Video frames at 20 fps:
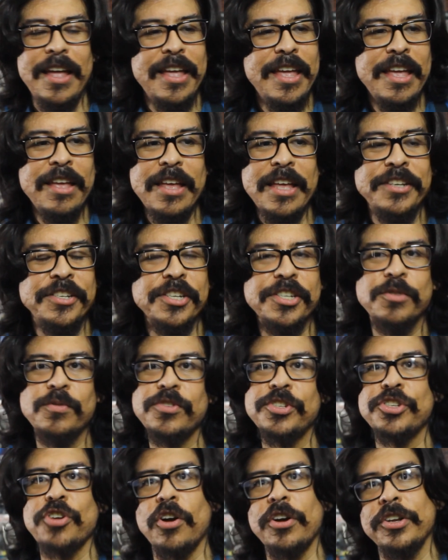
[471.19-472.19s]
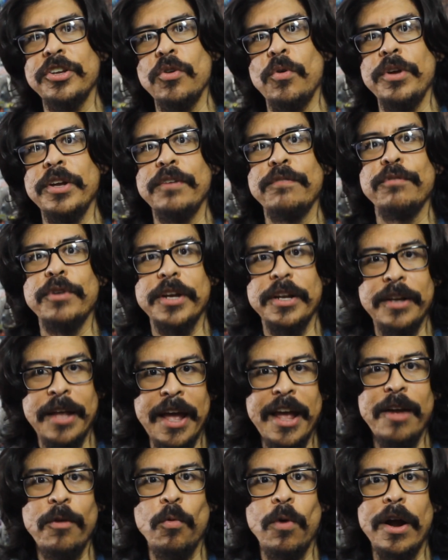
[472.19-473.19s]
It just started going freaking
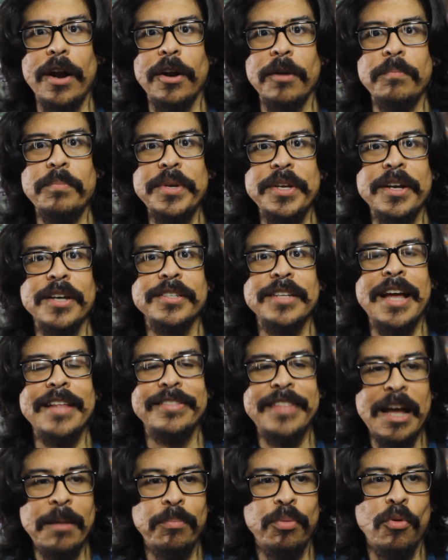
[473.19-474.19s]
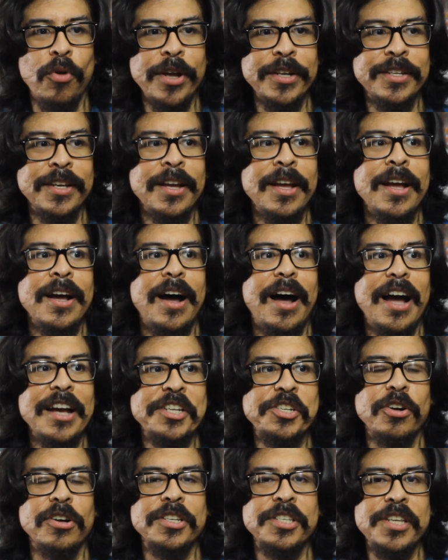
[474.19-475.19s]
haywire, because at that point, I
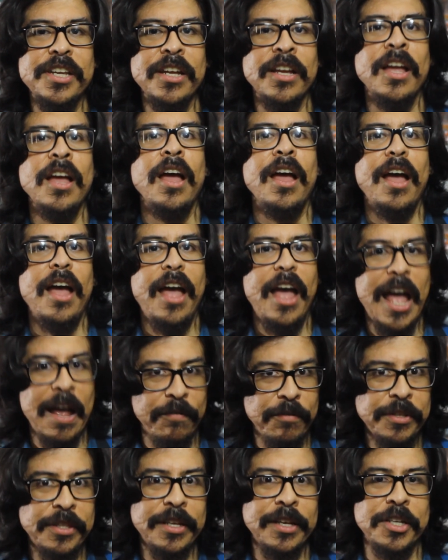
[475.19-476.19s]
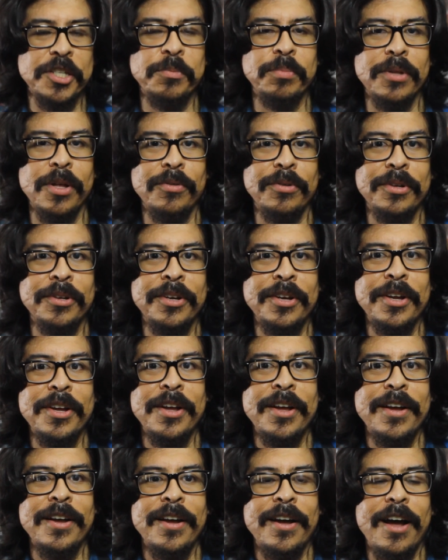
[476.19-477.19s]
started seeing everything explode.
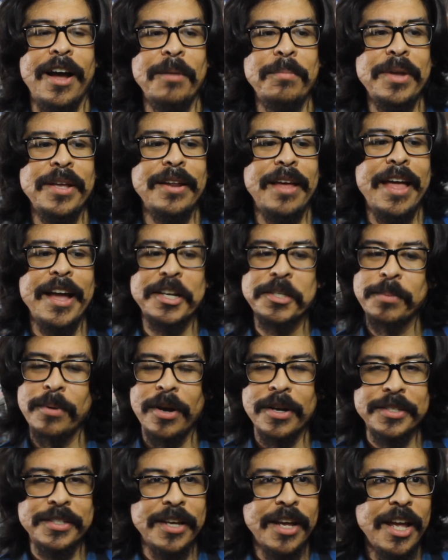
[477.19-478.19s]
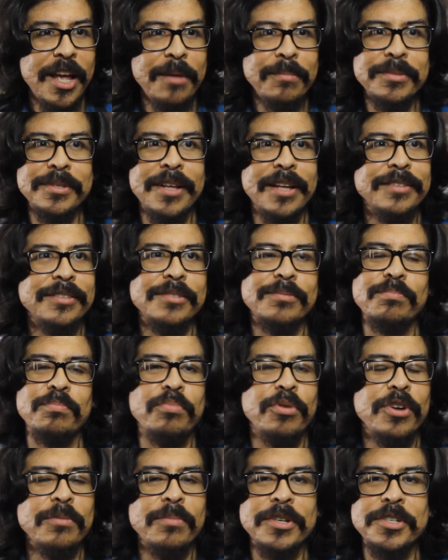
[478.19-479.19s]
I mean, Xbox games, that's
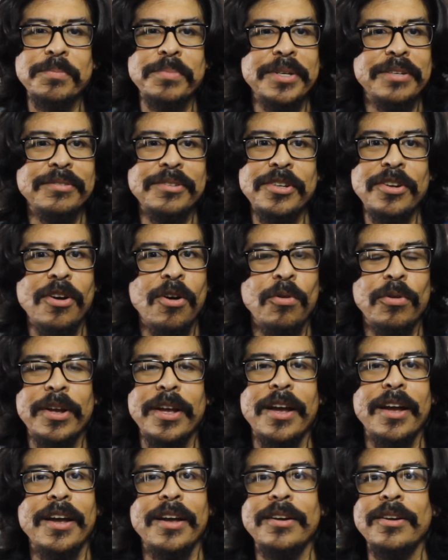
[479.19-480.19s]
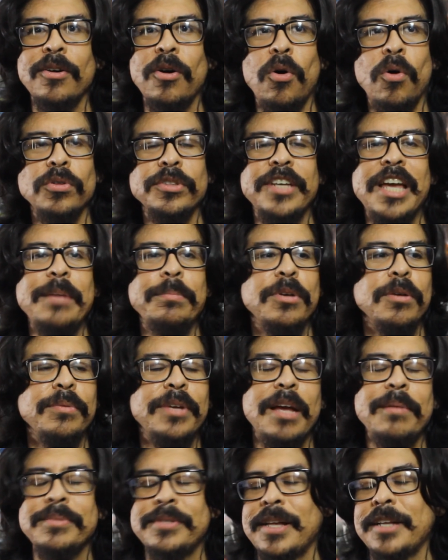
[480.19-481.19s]
pretty much been, okay. Old GameCube
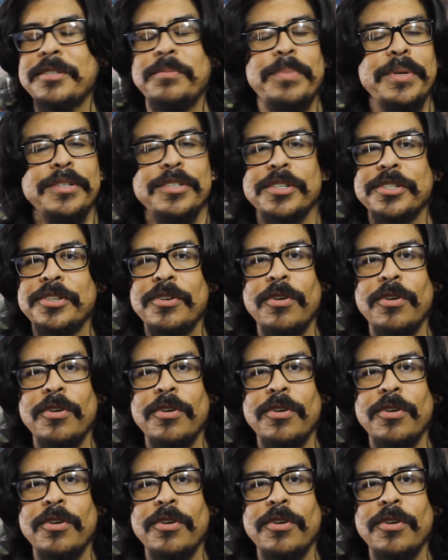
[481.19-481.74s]
games, that's been just